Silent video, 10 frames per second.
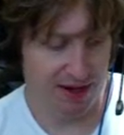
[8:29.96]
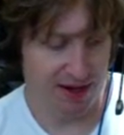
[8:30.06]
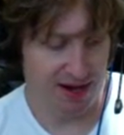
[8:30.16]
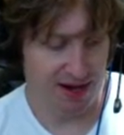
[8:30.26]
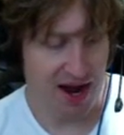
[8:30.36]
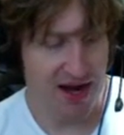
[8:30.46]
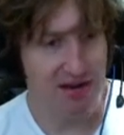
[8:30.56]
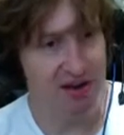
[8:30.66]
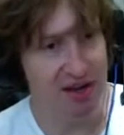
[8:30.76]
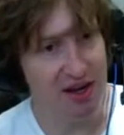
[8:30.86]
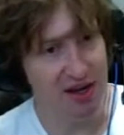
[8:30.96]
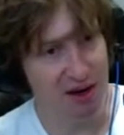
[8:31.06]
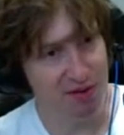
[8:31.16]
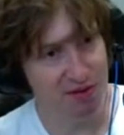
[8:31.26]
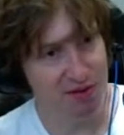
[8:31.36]
naivety
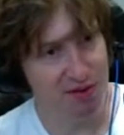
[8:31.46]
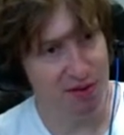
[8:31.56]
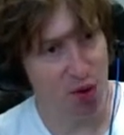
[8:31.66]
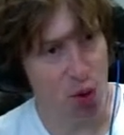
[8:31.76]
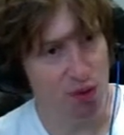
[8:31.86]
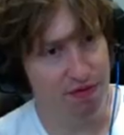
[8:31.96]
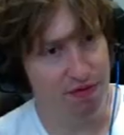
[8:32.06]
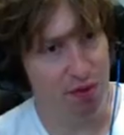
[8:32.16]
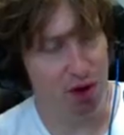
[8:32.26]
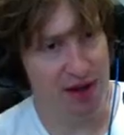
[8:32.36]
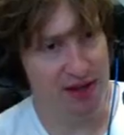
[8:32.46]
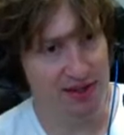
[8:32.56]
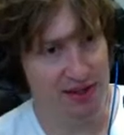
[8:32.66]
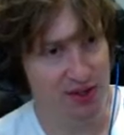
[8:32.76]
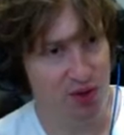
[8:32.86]
of old film
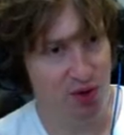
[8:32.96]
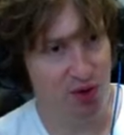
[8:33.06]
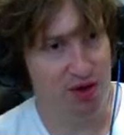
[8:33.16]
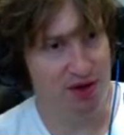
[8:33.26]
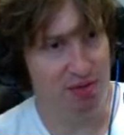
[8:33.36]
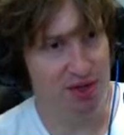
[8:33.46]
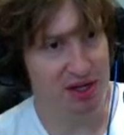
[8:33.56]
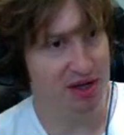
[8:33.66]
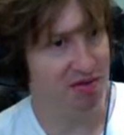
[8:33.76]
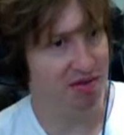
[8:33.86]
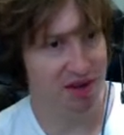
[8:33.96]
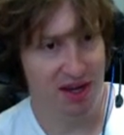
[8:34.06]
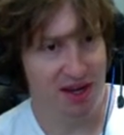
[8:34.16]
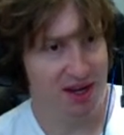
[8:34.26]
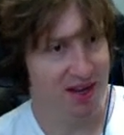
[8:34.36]
audiences who are going to believe
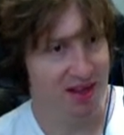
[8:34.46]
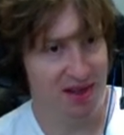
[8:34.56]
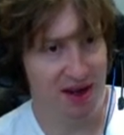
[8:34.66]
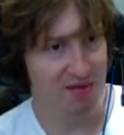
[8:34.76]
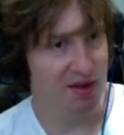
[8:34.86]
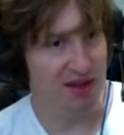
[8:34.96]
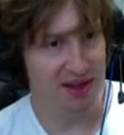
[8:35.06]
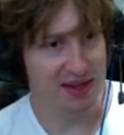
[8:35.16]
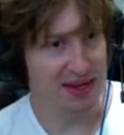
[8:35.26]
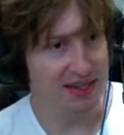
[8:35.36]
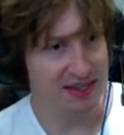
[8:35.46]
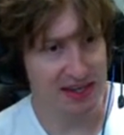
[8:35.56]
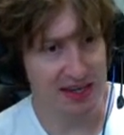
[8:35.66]
everything that they see.